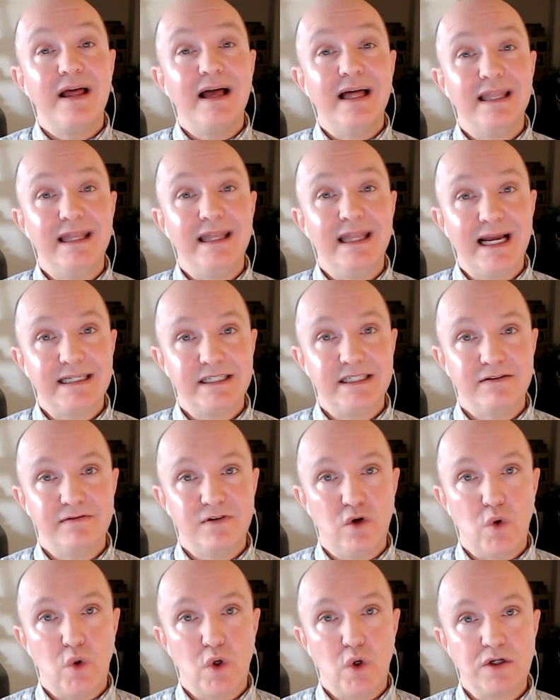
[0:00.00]

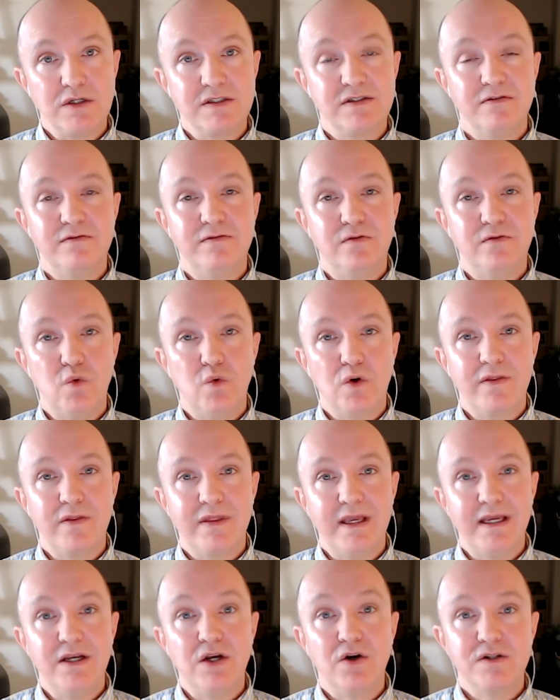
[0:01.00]
elective course for
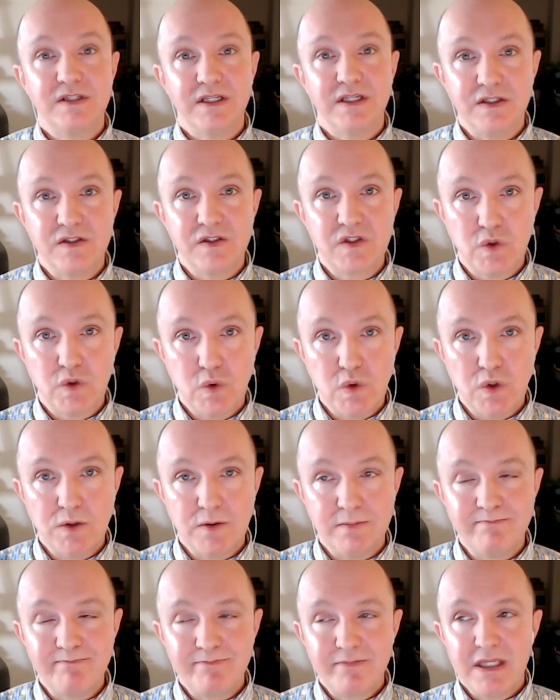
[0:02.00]
the nursing
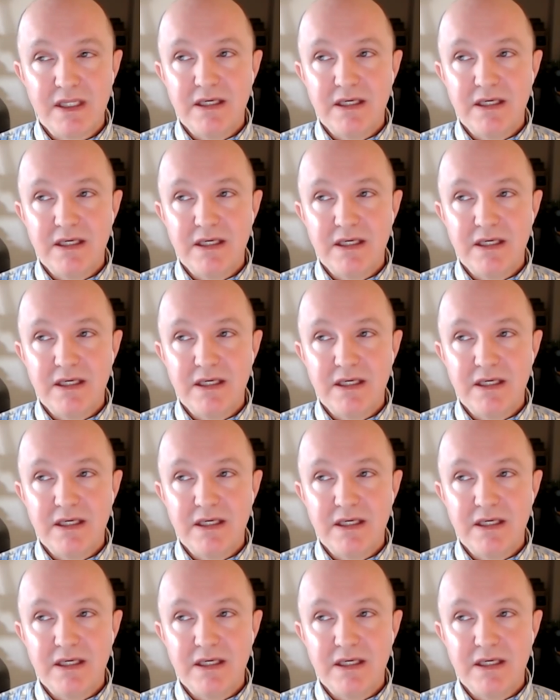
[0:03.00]
school.